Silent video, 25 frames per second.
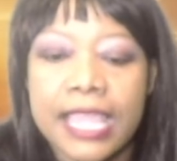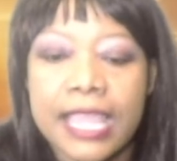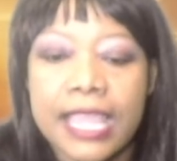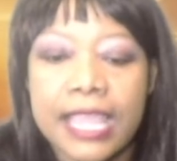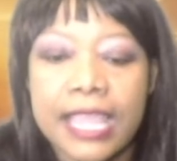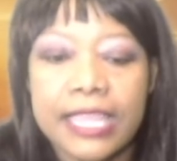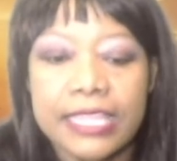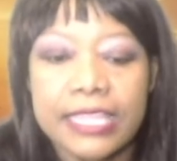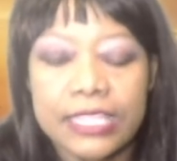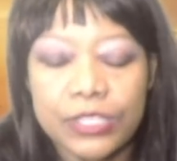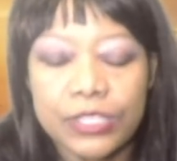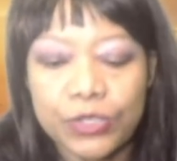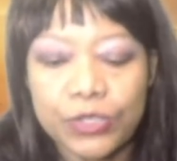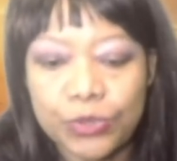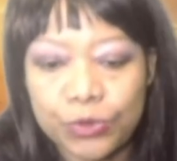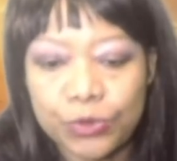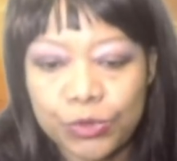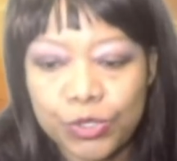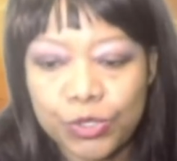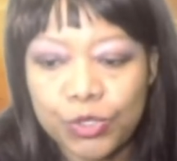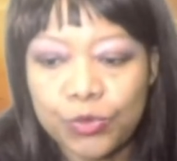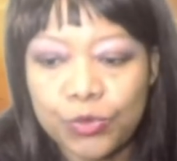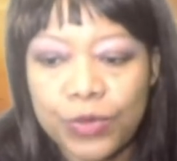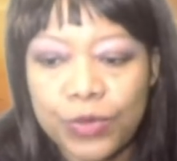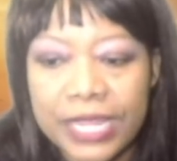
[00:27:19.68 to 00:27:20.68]

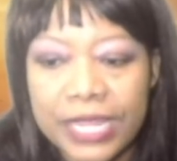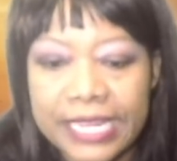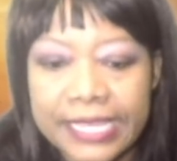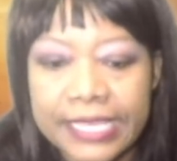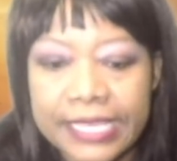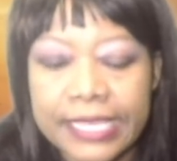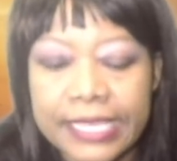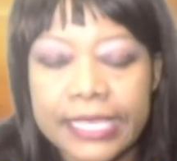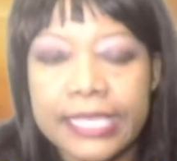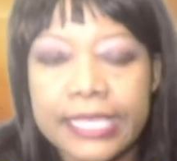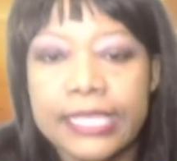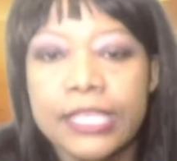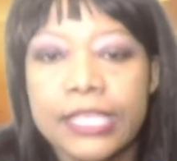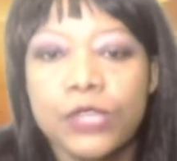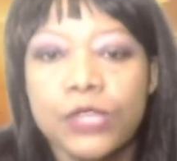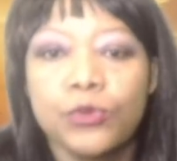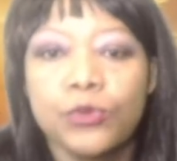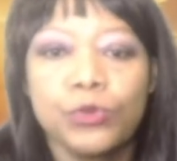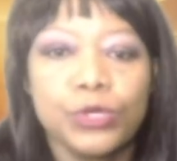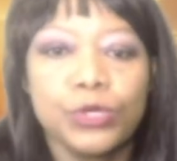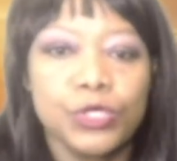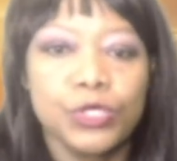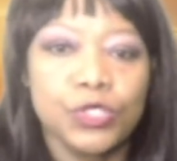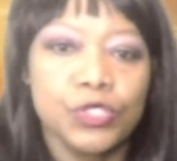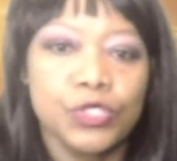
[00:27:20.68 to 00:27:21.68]
Usually, he
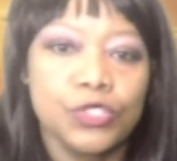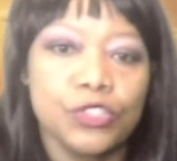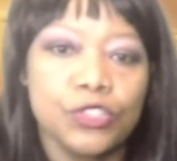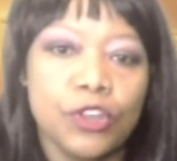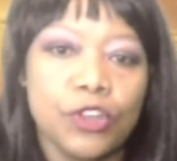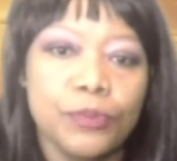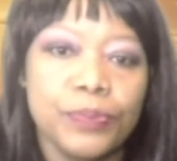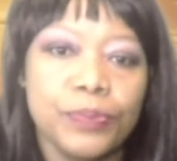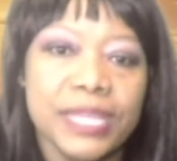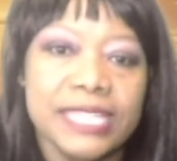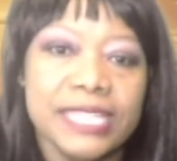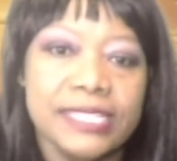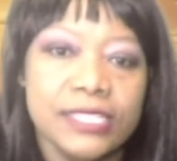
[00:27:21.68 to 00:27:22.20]
would stop at